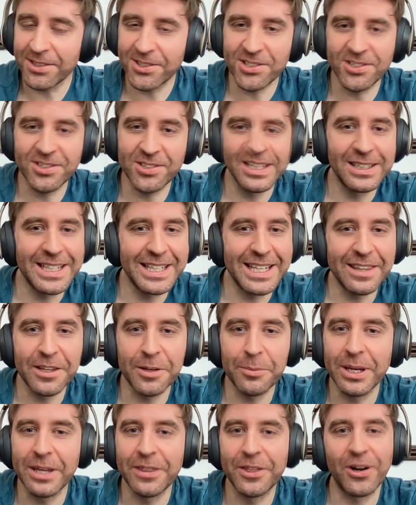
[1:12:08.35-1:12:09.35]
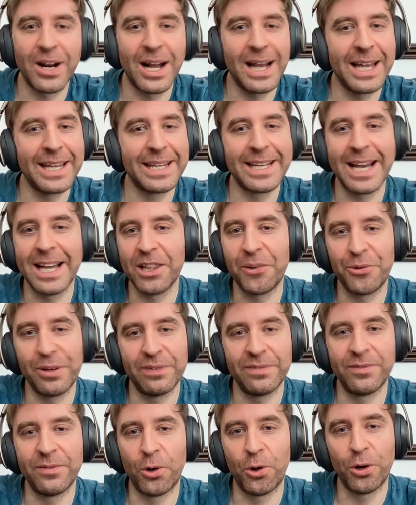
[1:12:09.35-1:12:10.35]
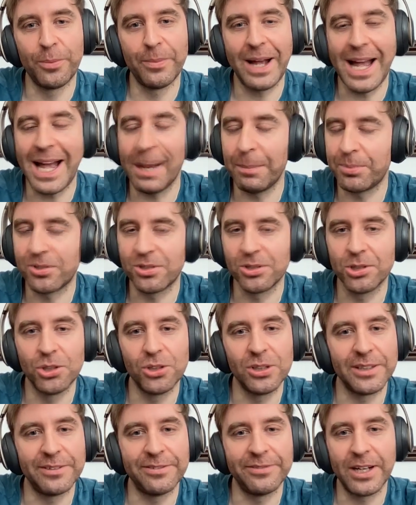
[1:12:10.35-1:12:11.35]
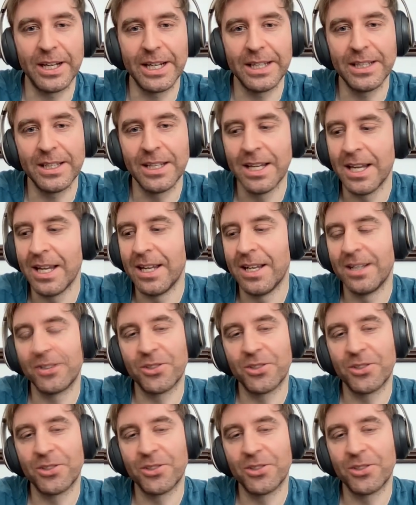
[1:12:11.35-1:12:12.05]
They can still eat them in their high calorie form, absolutely fine."